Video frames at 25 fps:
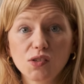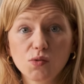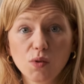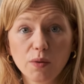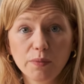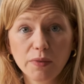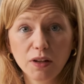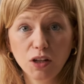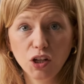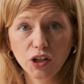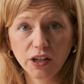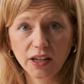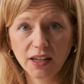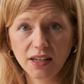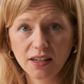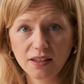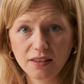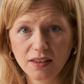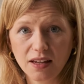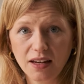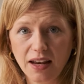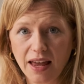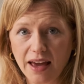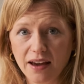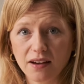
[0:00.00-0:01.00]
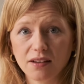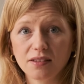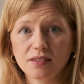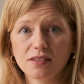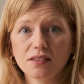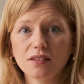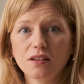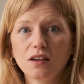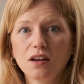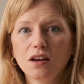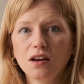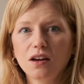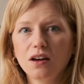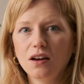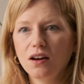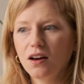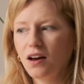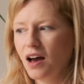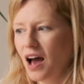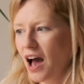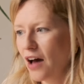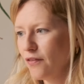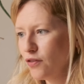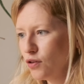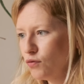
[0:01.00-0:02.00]
so when we're looking at the legs,
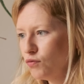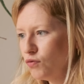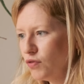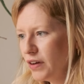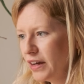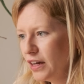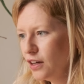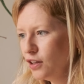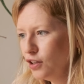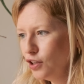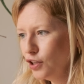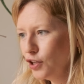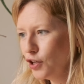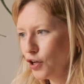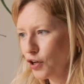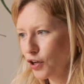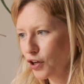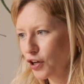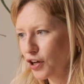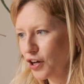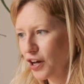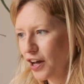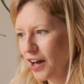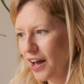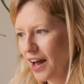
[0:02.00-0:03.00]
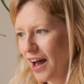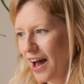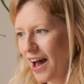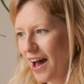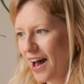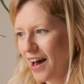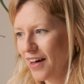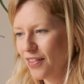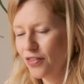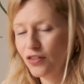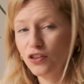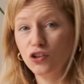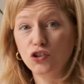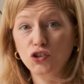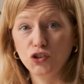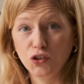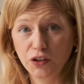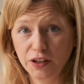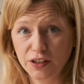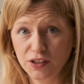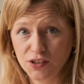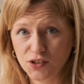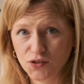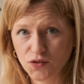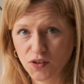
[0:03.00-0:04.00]
have a real look at the
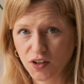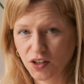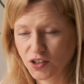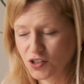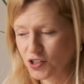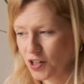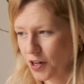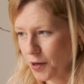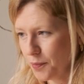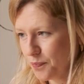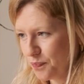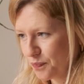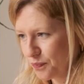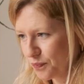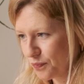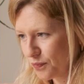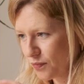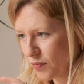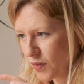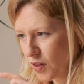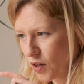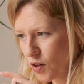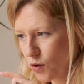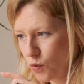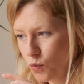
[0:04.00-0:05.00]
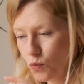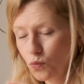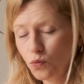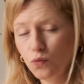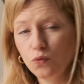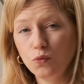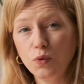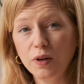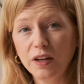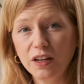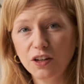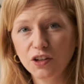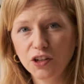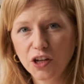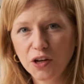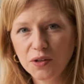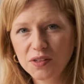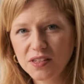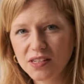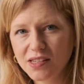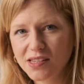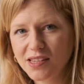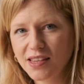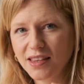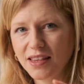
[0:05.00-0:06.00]
joint structure. We can
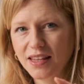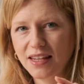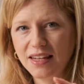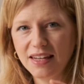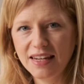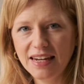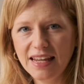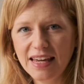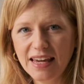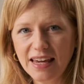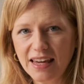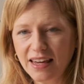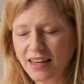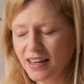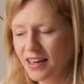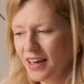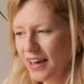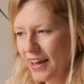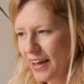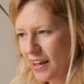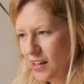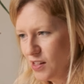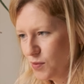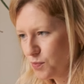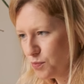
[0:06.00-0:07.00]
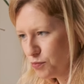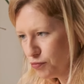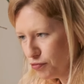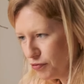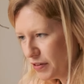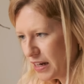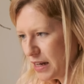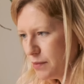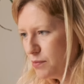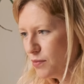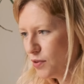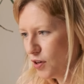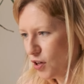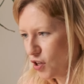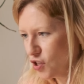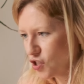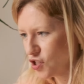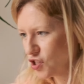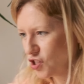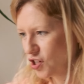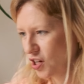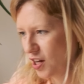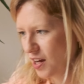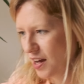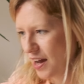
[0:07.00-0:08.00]
notice that the knee is pretty
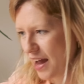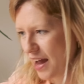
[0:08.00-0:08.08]
much